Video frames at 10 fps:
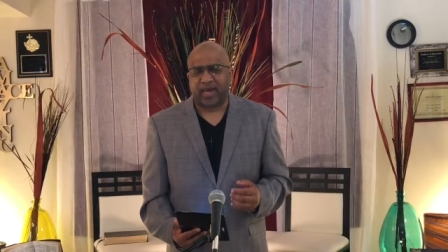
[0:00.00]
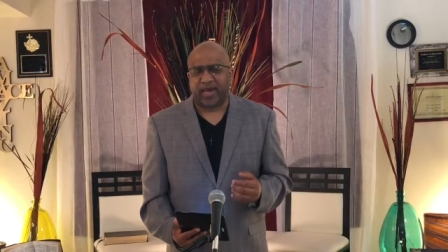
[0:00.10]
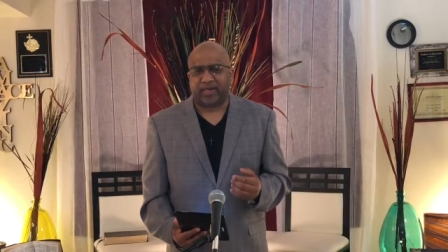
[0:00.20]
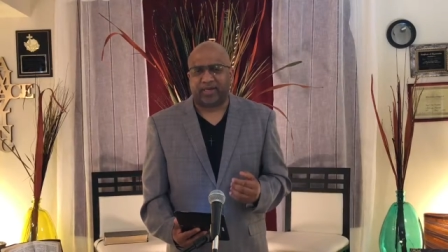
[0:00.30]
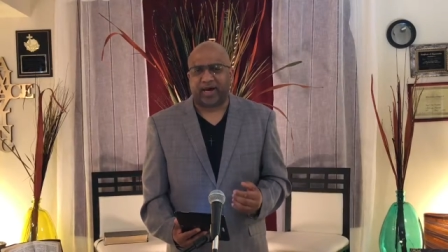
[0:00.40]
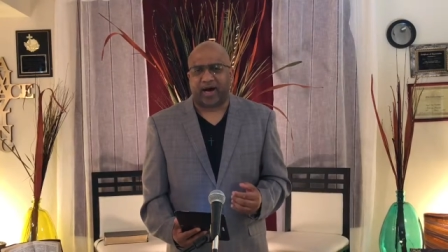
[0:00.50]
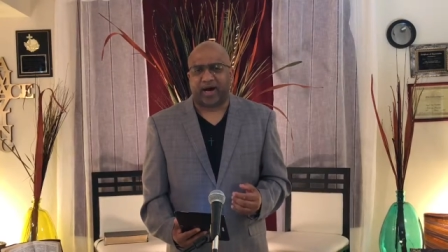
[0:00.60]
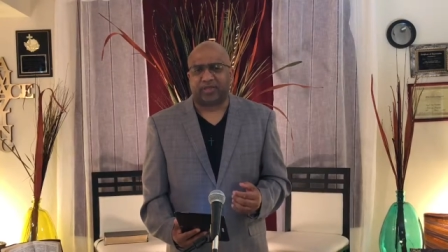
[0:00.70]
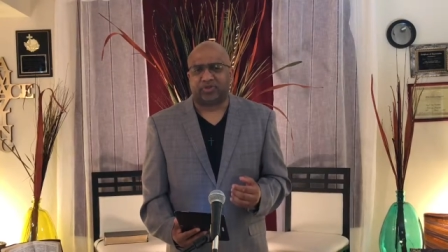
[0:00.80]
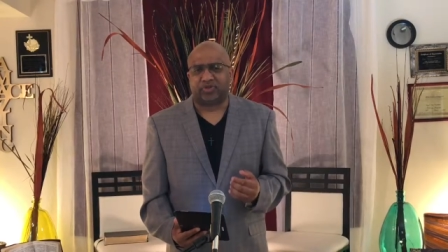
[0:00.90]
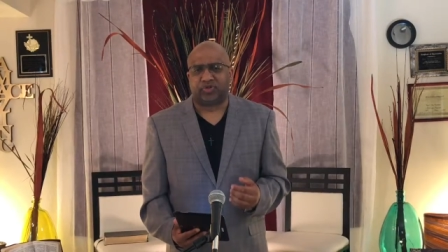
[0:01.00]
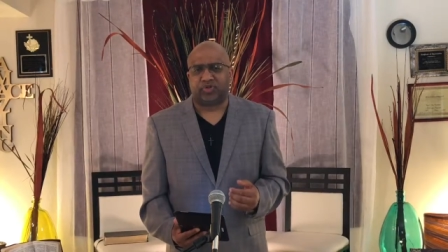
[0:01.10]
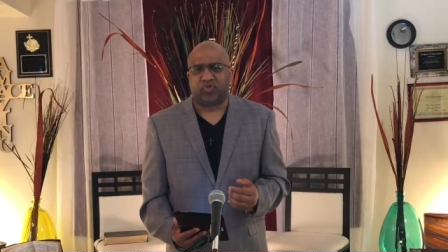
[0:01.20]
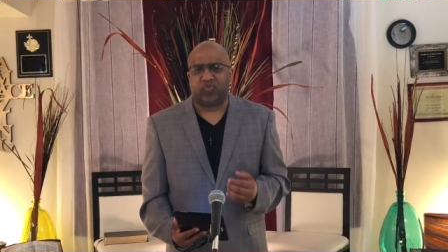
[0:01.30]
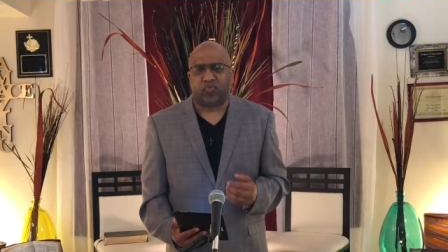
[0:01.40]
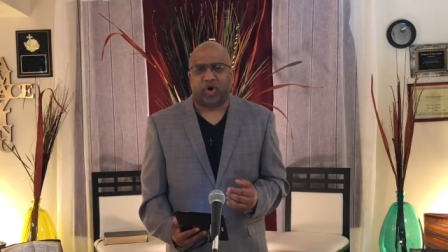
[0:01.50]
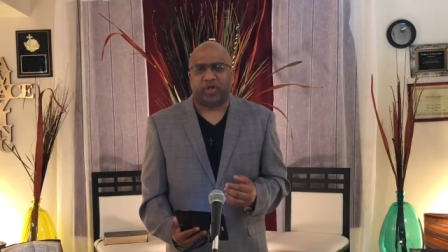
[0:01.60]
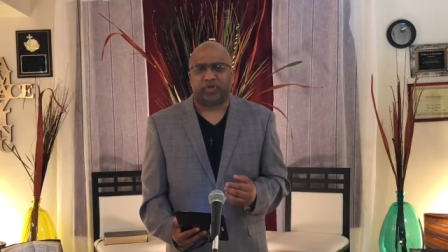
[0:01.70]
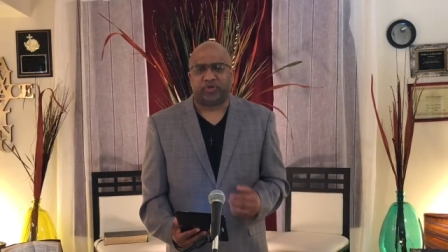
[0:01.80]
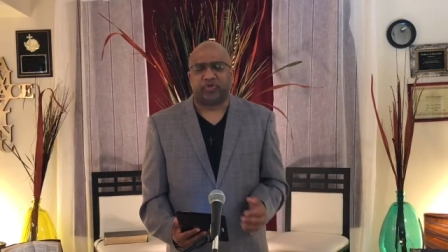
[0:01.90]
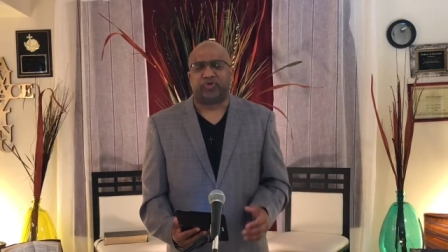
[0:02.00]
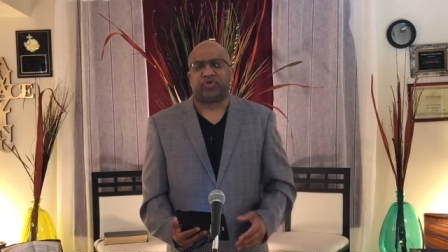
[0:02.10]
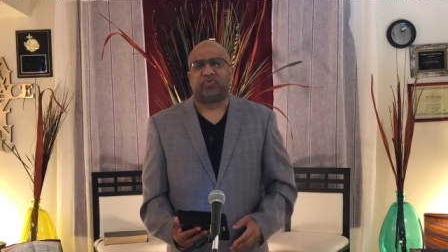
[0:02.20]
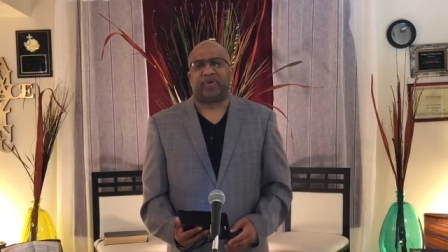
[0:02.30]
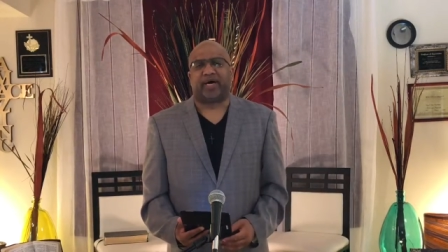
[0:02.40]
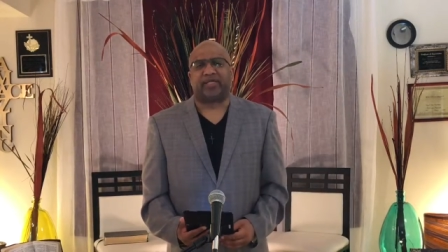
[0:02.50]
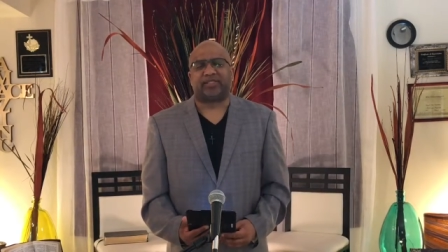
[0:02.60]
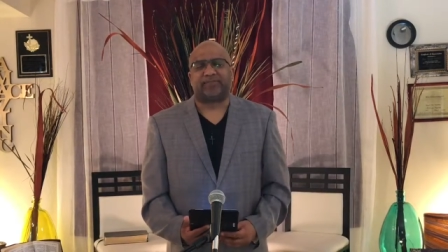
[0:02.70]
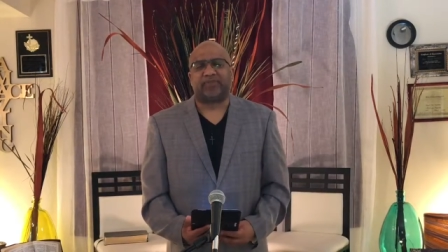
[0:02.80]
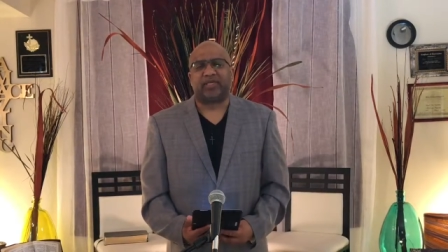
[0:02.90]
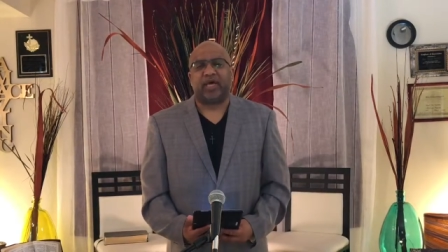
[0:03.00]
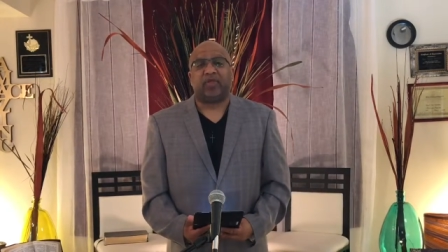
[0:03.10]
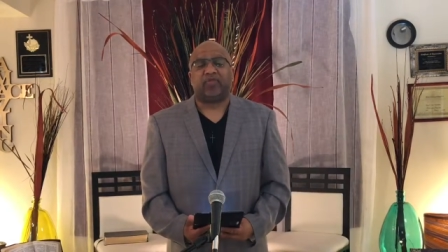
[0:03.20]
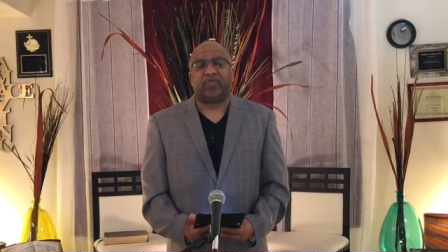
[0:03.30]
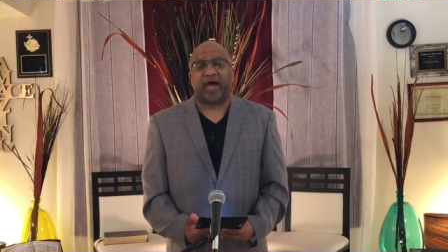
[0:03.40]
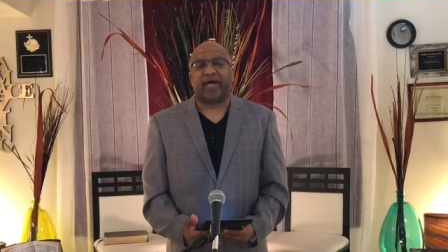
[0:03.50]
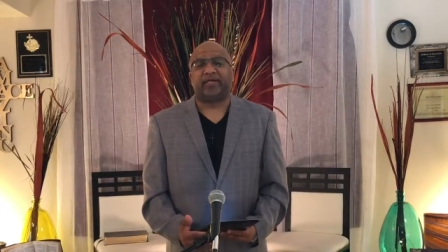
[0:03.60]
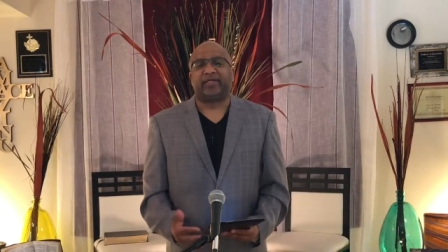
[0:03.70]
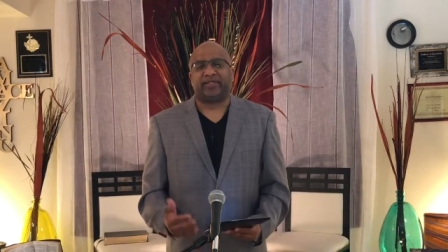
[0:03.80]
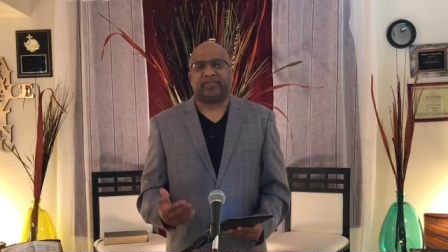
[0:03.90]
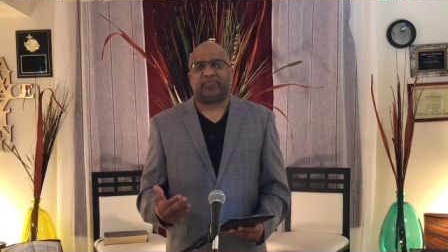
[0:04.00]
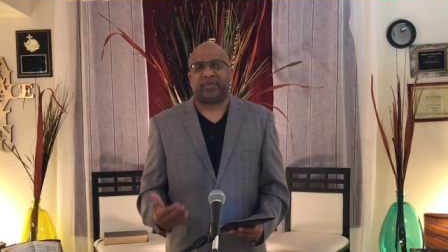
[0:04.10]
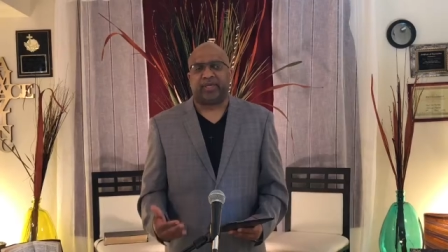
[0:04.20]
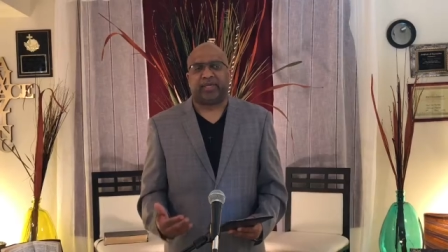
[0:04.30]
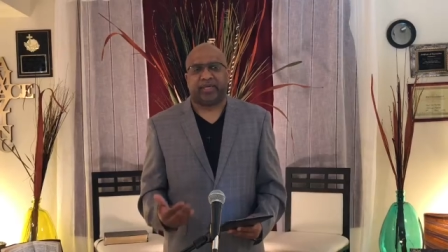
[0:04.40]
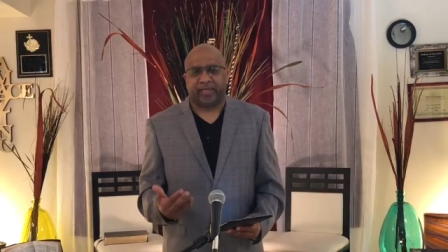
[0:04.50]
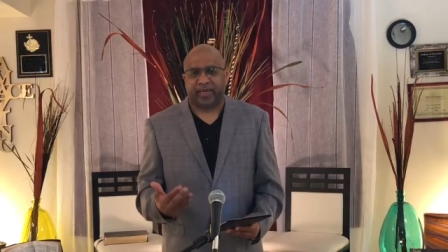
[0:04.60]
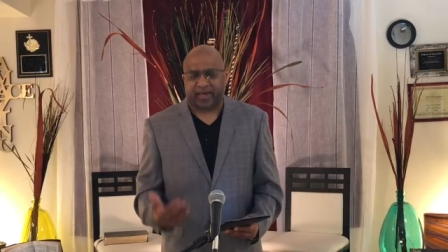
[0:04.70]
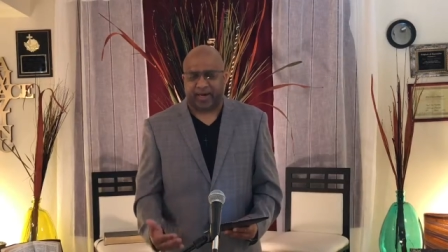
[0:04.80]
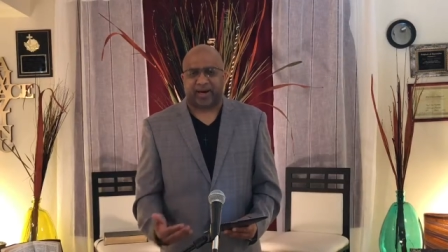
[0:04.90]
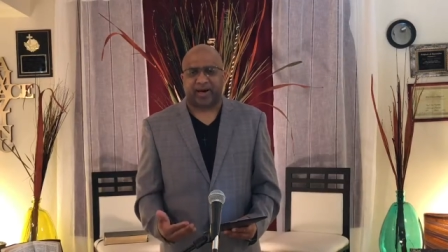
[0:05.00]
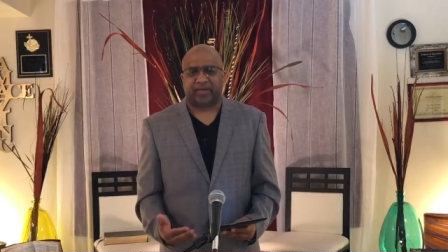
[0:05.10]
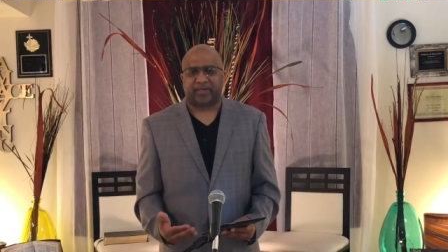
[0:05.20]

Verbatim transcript: And God, do what you do best, and that is being God.